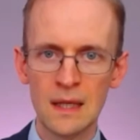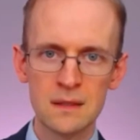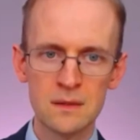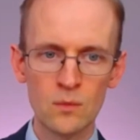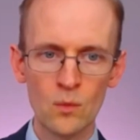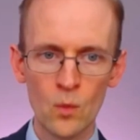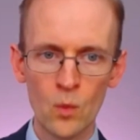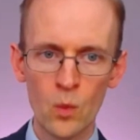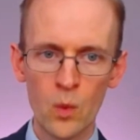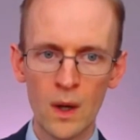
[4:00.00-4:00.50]

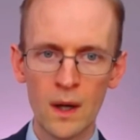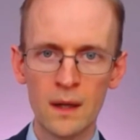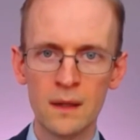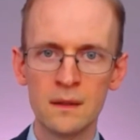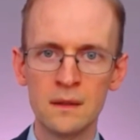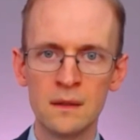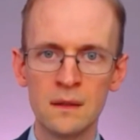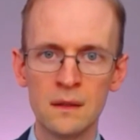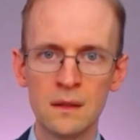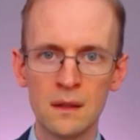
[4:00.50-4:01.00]
takes
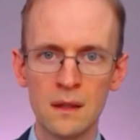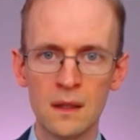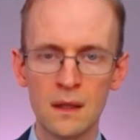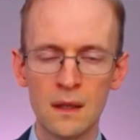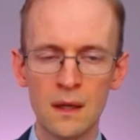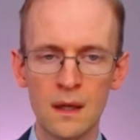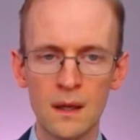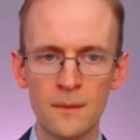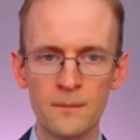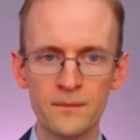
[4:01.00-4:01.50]
one
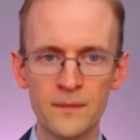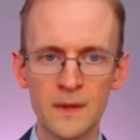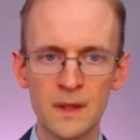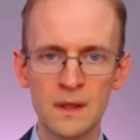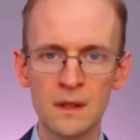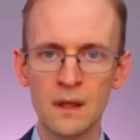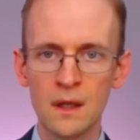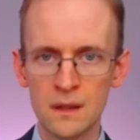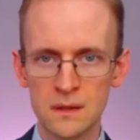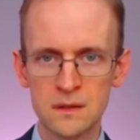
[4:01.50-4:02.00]

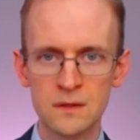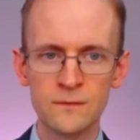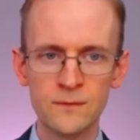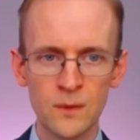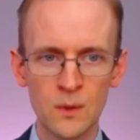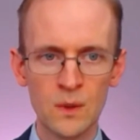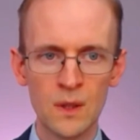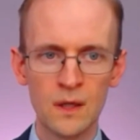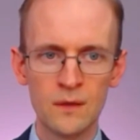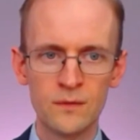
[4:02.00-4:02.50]
card to
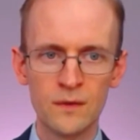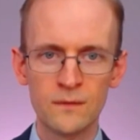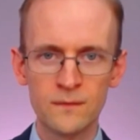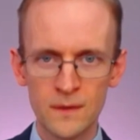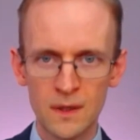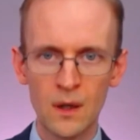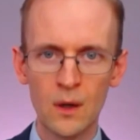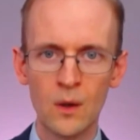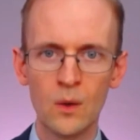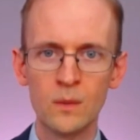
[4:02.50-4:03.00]
fall over
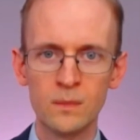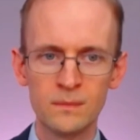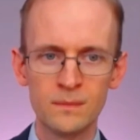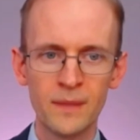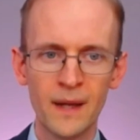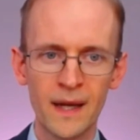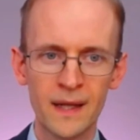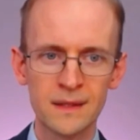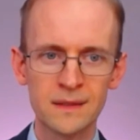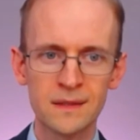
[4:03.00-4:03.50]
for the whole
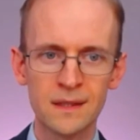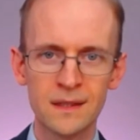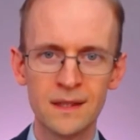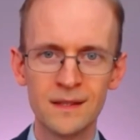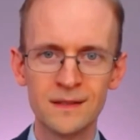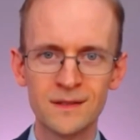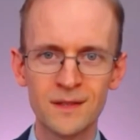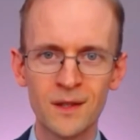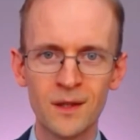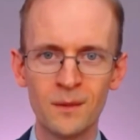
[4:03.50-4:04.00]
pack
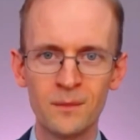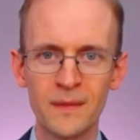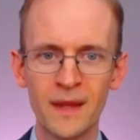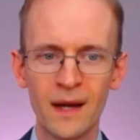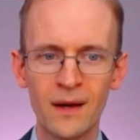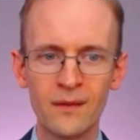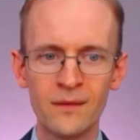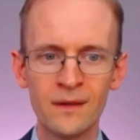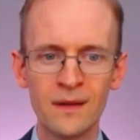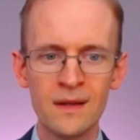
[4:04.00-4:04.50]
to come
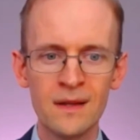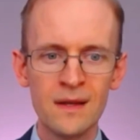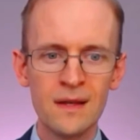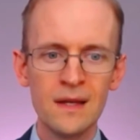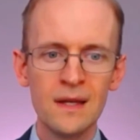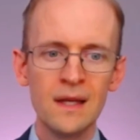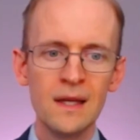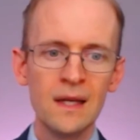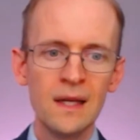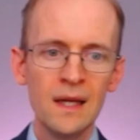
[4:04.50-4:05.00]
down.
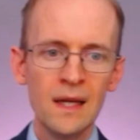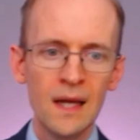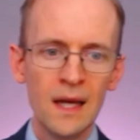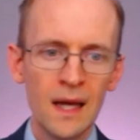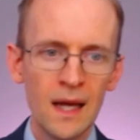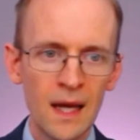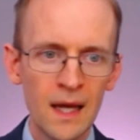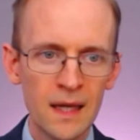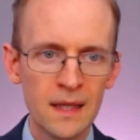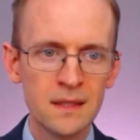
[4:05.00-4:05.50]

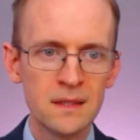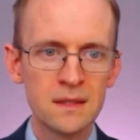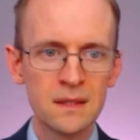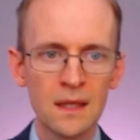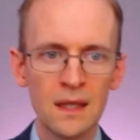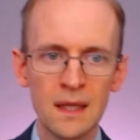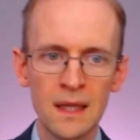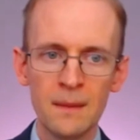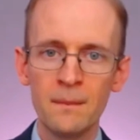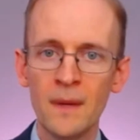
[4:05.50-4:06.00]

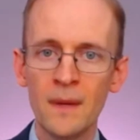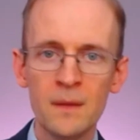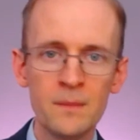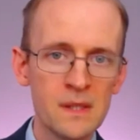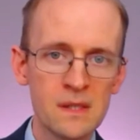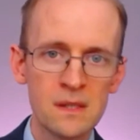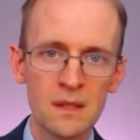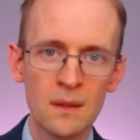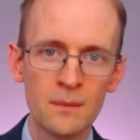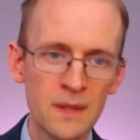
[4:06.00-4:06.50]
And it
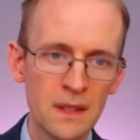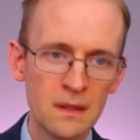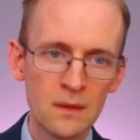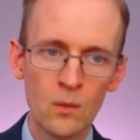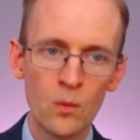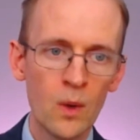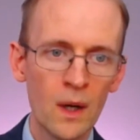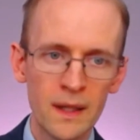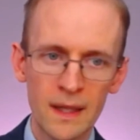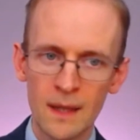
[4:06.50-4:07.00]
might be something
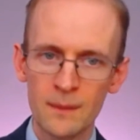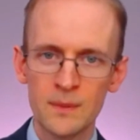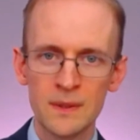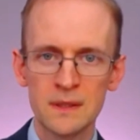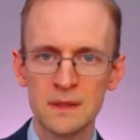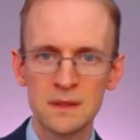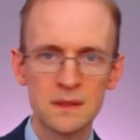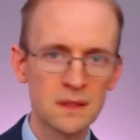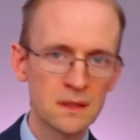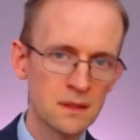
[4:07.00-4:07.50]
that one
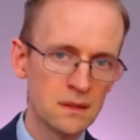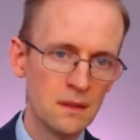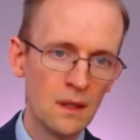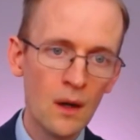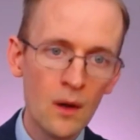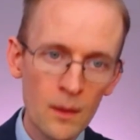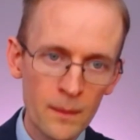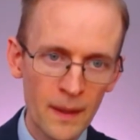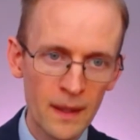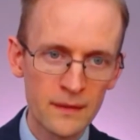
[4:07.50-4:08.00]
applicant doesn't
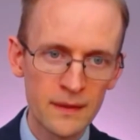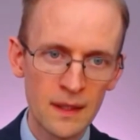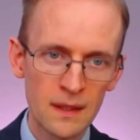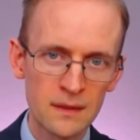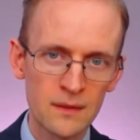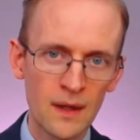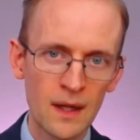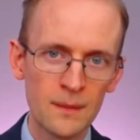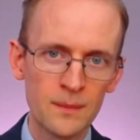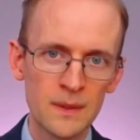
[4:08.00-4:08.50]
know about the
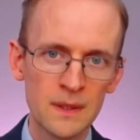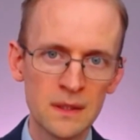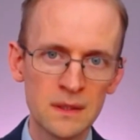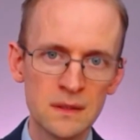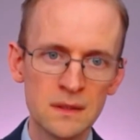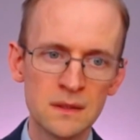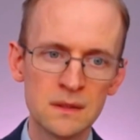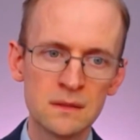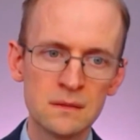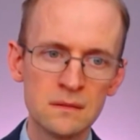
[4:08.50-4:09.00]
other
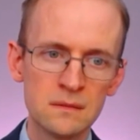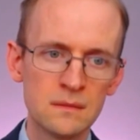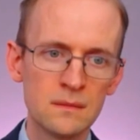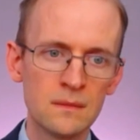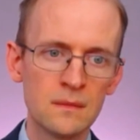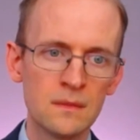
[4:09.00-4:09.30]
applicant,